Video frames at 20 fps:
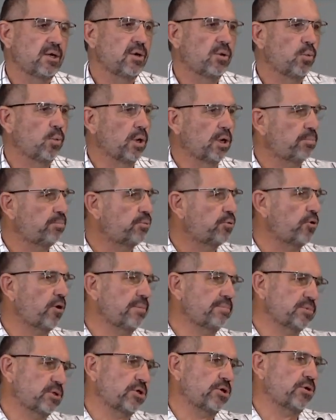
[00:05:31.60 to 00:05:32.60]
will
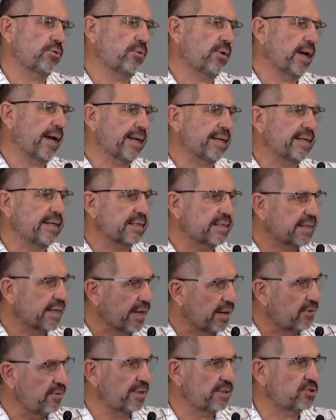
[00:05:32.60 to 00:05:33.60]
prompt you and
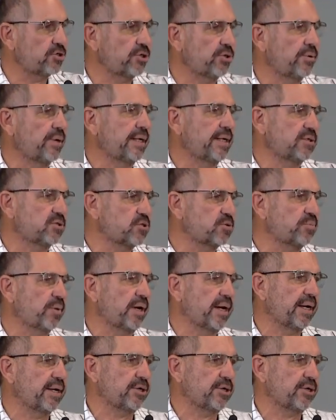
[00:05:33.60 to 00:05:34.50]
encourage you and inspire